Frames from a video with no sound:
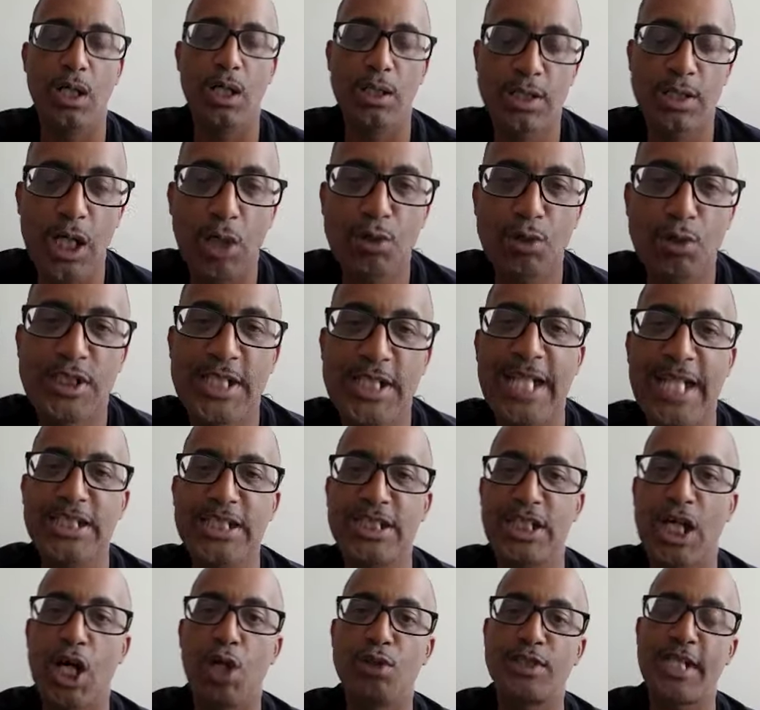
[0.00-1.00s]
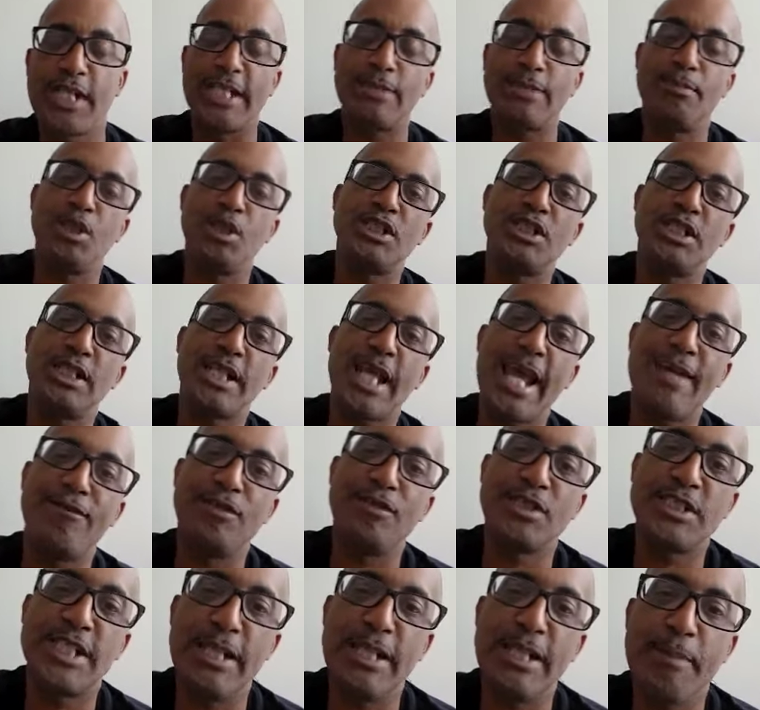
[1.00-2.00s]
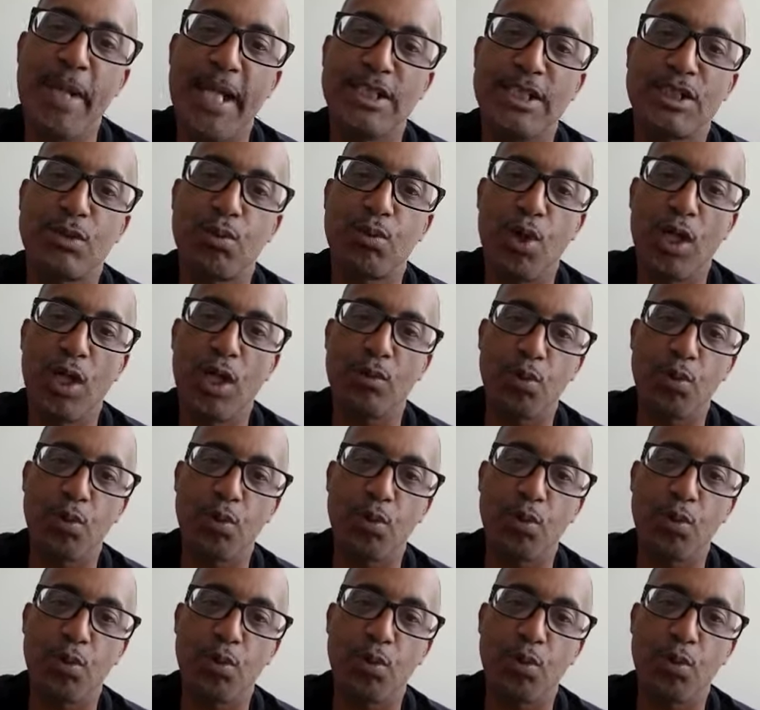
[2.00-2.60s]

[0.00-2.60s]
uh, Coach Donnie Jones had to put you in the game for 10 minutes.